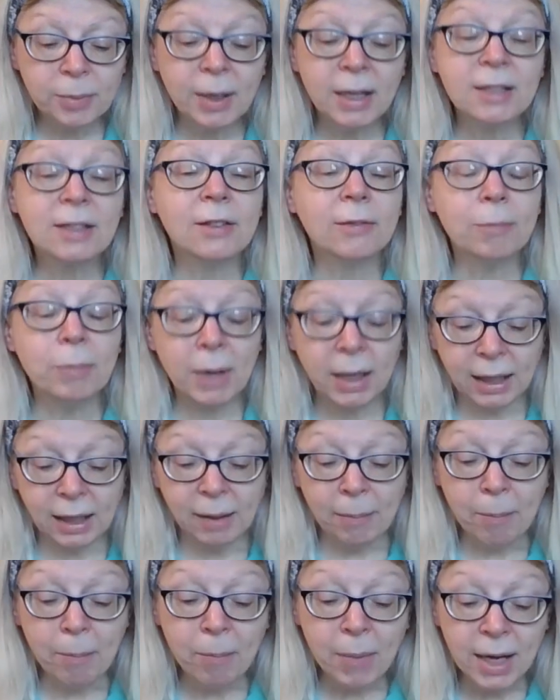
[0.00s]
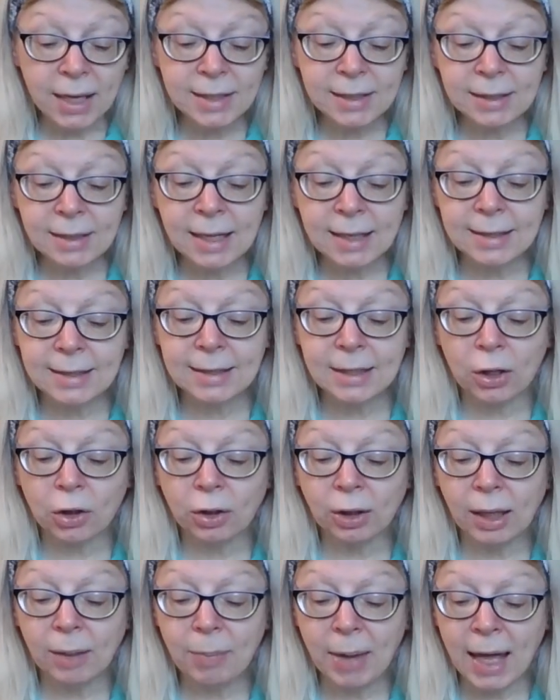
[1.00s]
amounts of money must
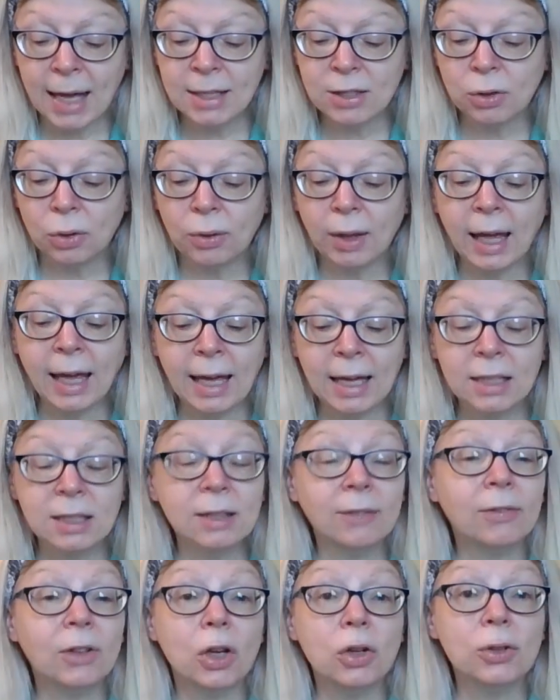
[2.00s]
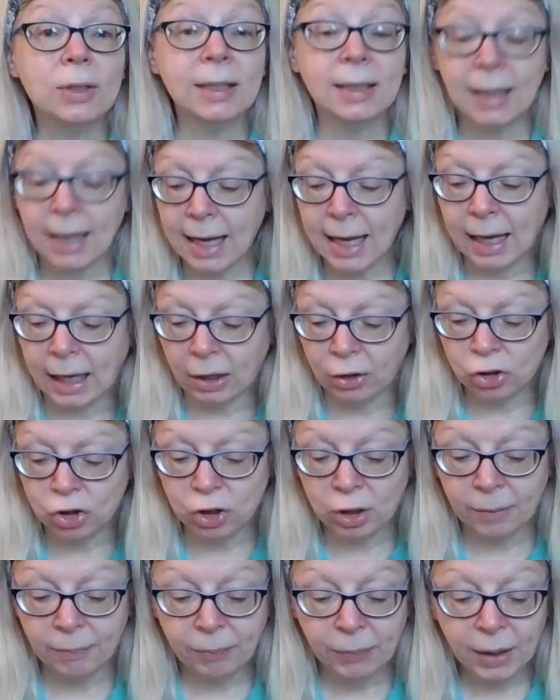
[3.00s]
necessarily pass through the hands of those
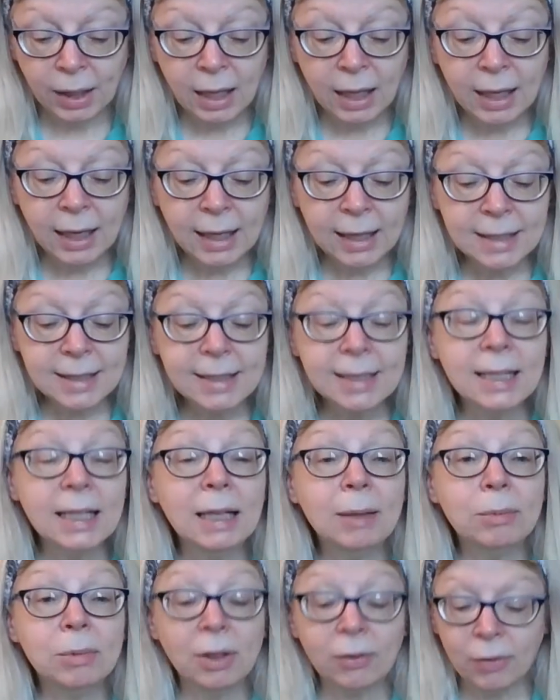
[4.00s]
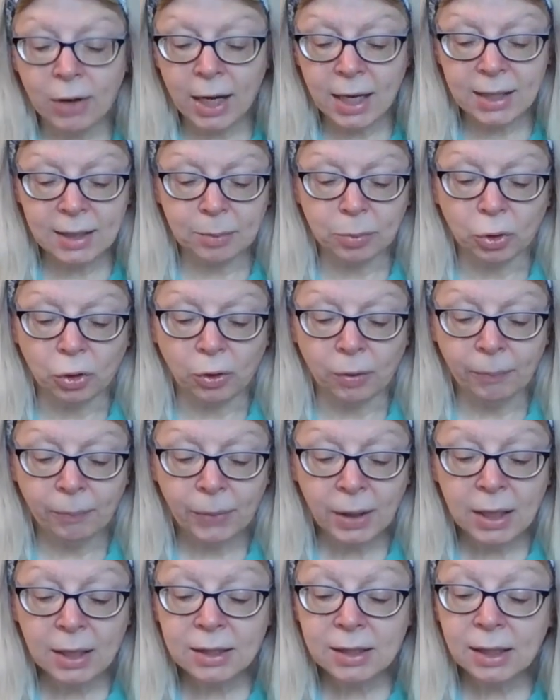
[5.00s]
engaged, it is deemed advisable
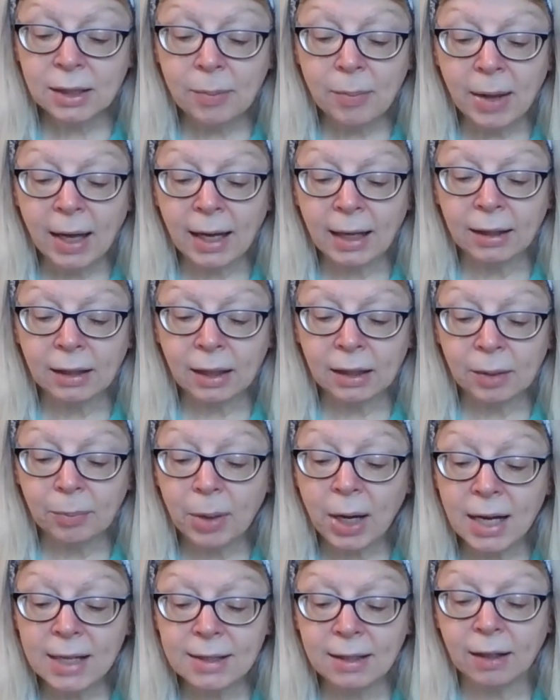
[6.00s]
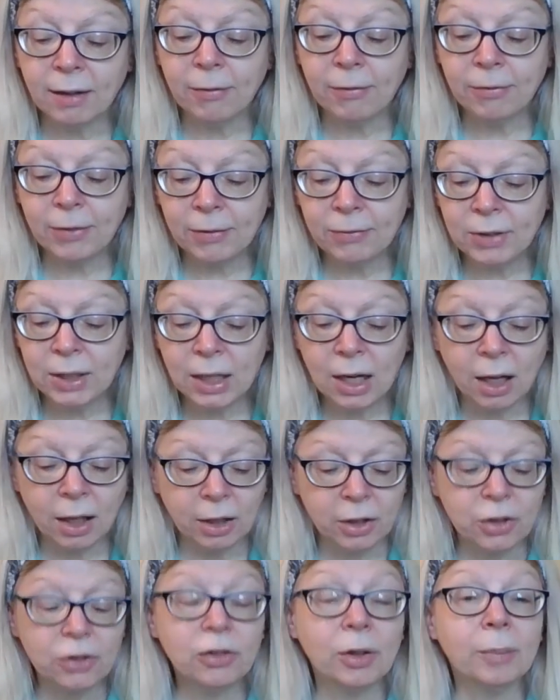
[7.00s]
to demand a deposit of
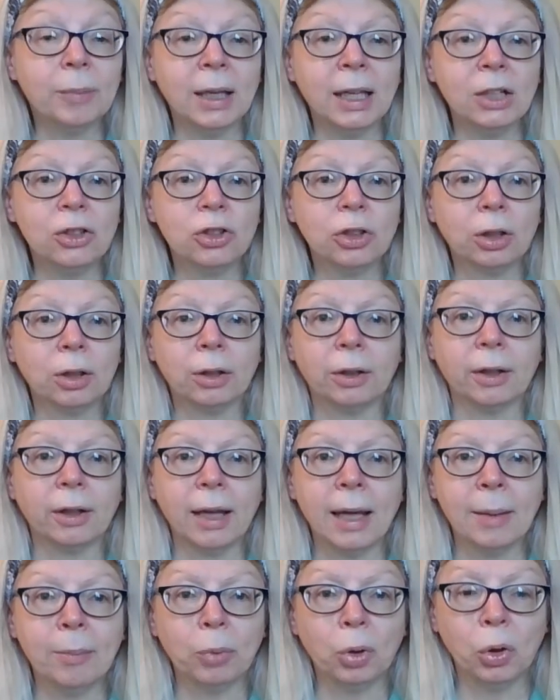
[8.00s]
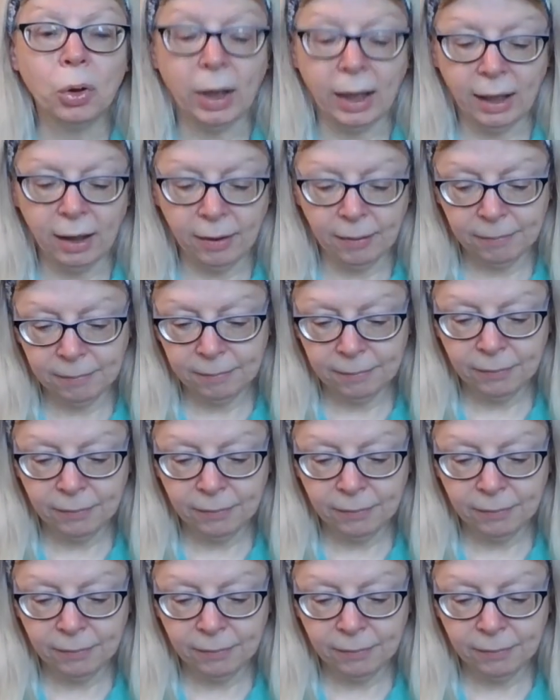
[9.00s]
$50 from each clerk employed.